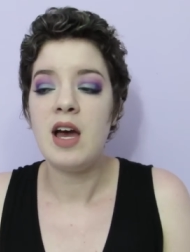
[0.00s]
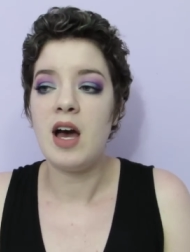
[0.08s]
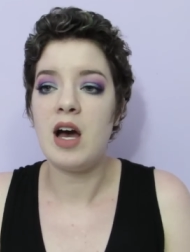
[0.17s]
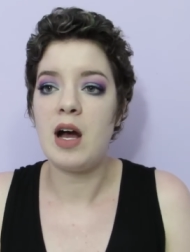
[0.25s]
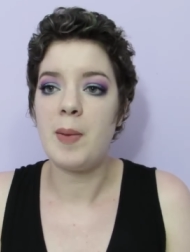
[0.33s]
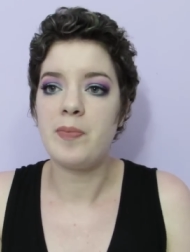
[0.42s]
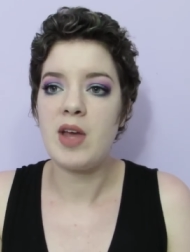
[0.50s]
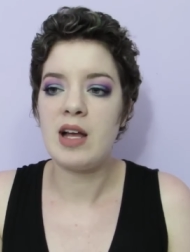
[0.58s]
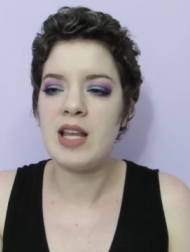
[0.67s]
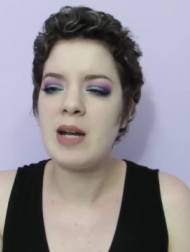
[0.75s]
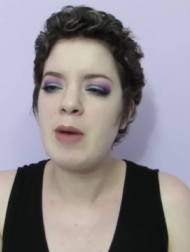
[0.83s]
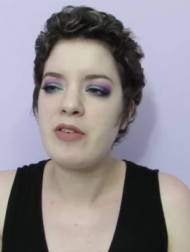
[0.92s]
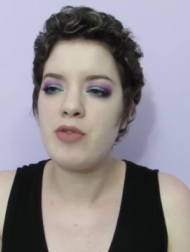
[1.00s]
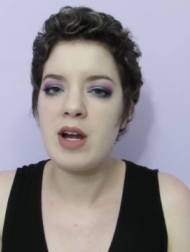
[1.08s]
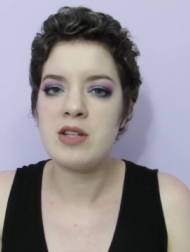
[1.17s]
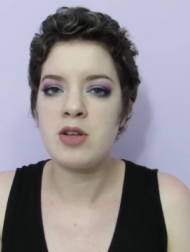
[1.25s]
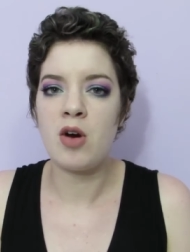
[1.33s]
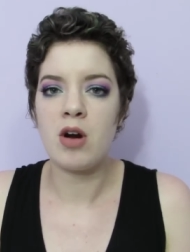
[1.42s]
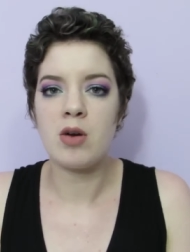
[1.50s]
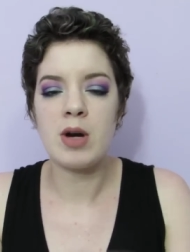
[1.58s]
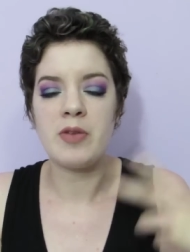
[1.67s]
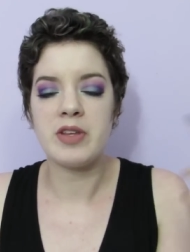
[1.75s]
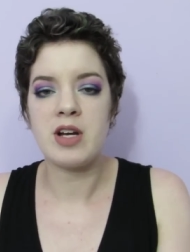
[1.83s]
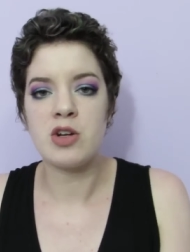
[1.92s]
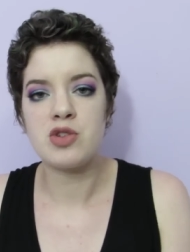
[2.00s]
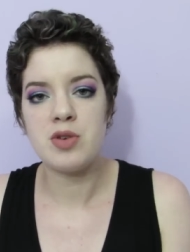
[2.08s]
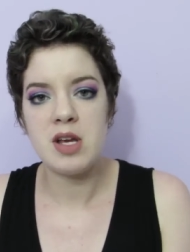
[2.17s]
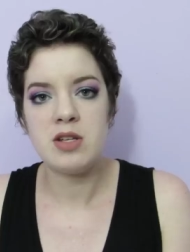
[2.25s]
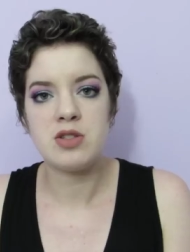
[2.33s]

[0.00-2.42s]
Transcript: A lot of my friends are around the country,